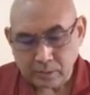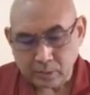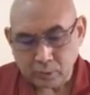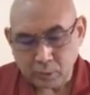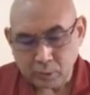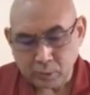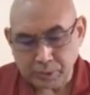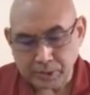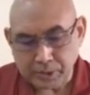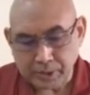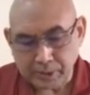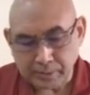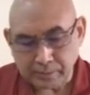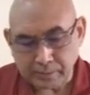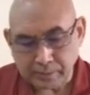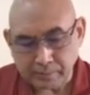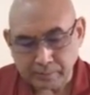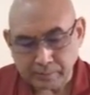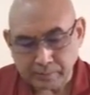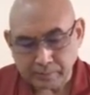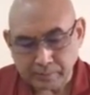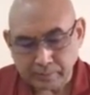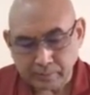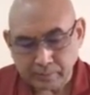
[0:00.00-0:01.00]
object
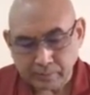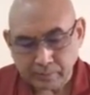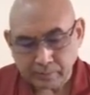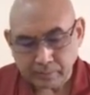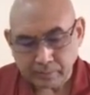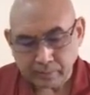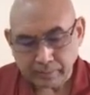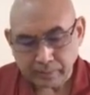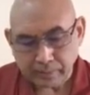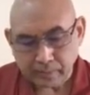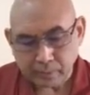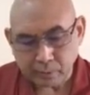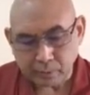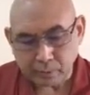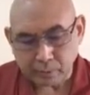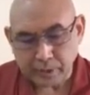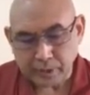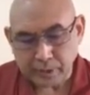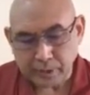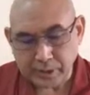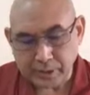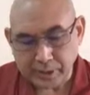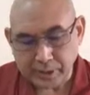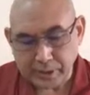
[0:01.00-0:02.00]
with
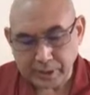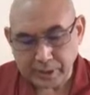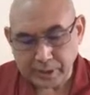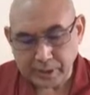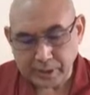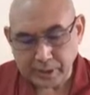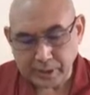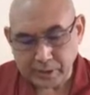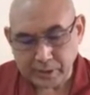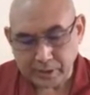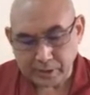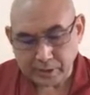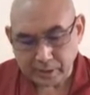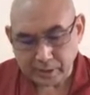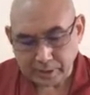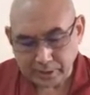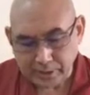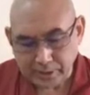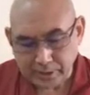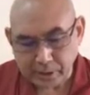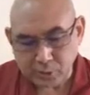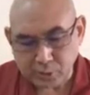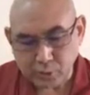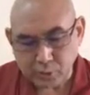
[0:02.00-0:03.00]
the
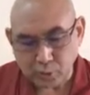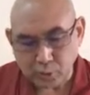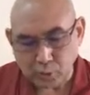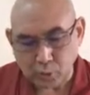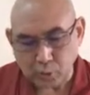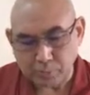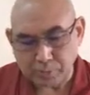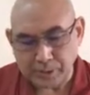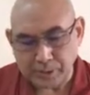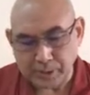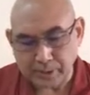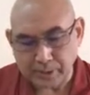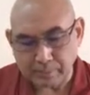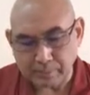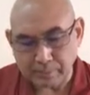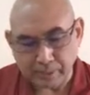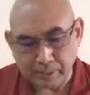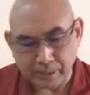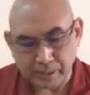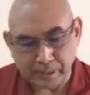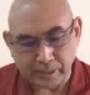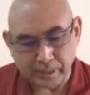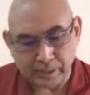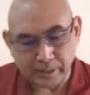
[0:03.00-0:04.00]
regard to object
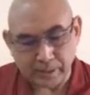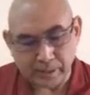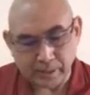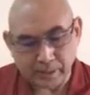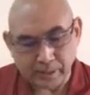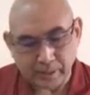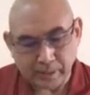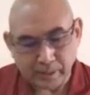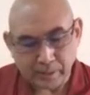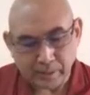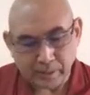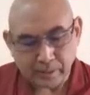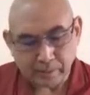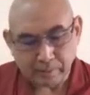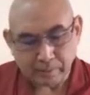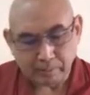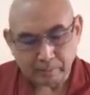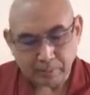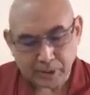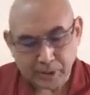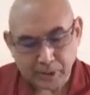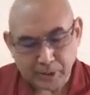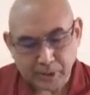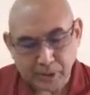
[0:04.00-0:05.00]
by the
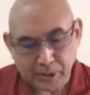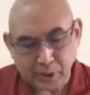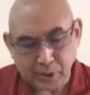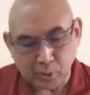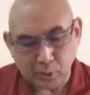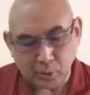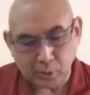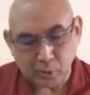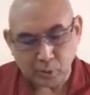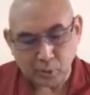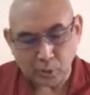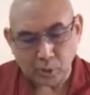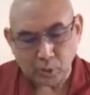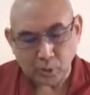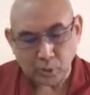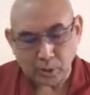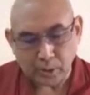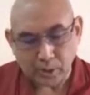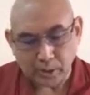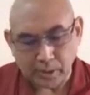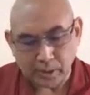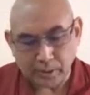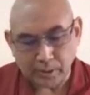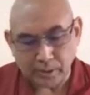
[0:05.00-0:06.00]
person
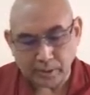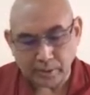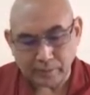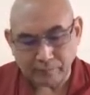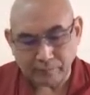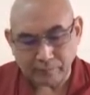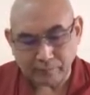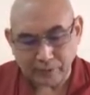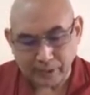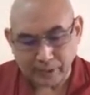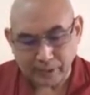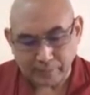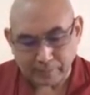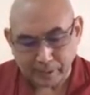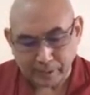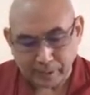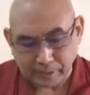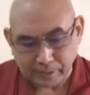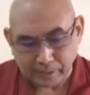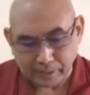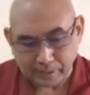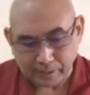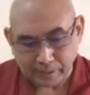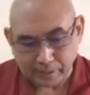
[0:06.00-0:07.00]
or other
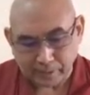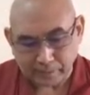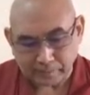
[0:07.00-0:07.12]
phenomena.